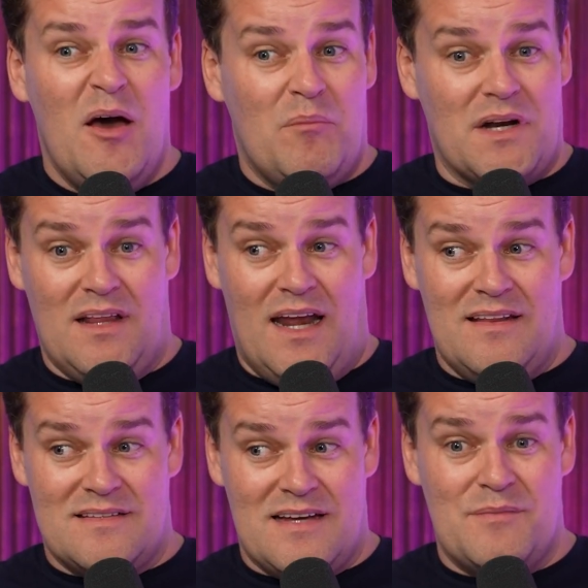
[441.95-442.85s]
But a lot of
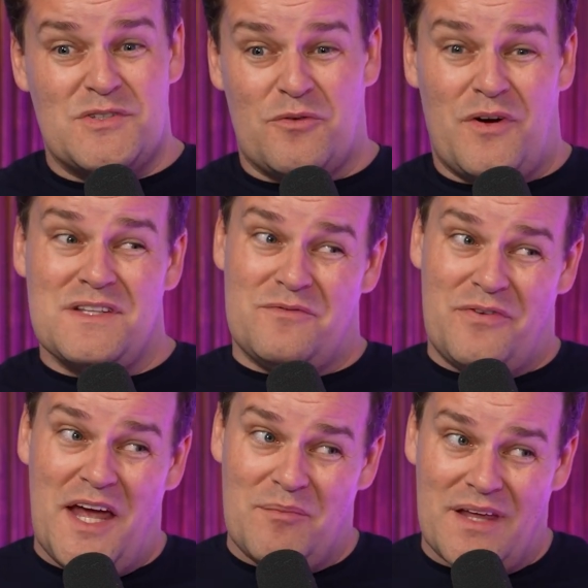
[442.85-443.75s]
the times your friends and
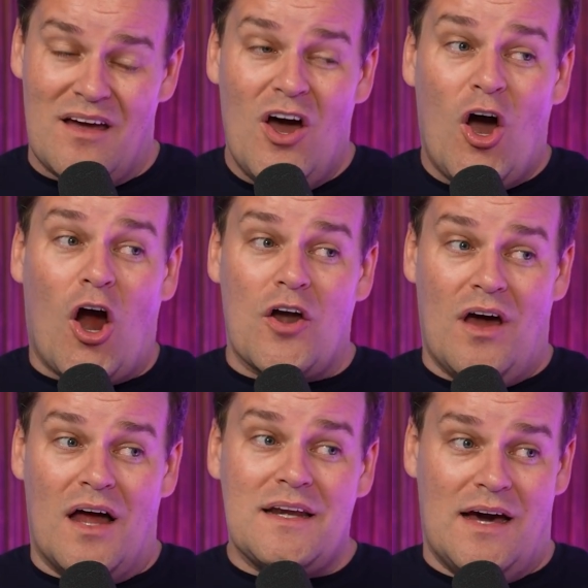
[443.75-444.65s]
family are
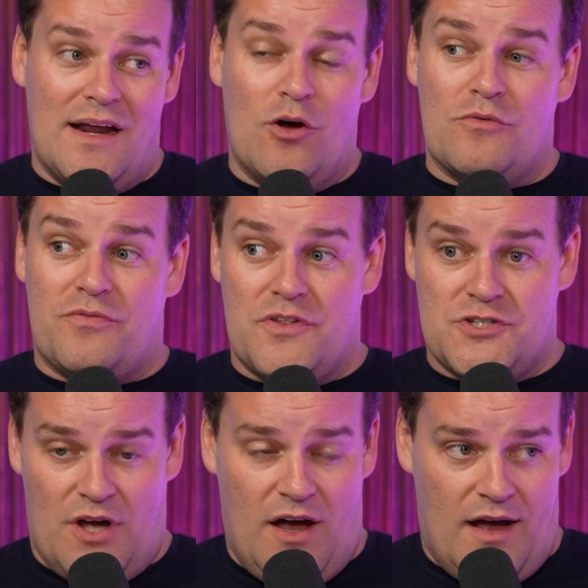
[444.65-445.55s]
not cut out for the
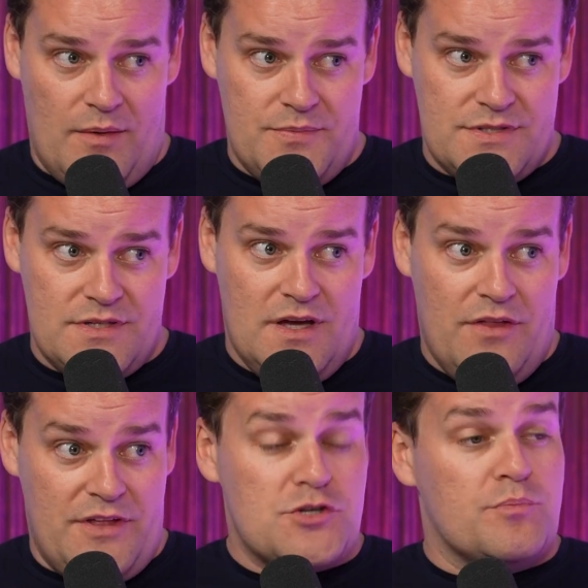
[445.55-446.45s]
jobs
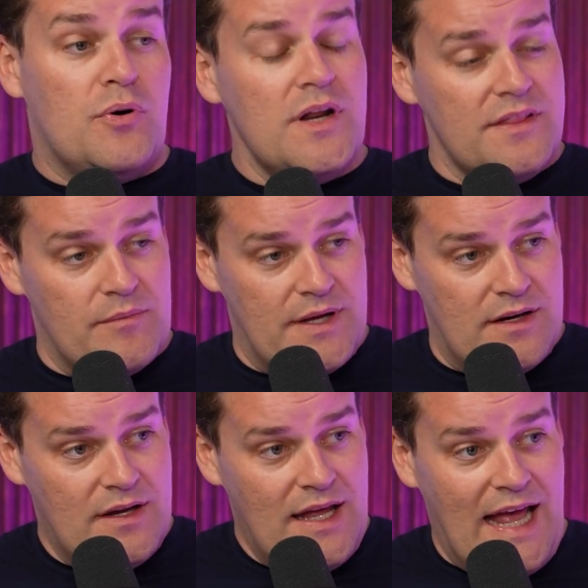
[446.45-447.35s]
that you're putting them in.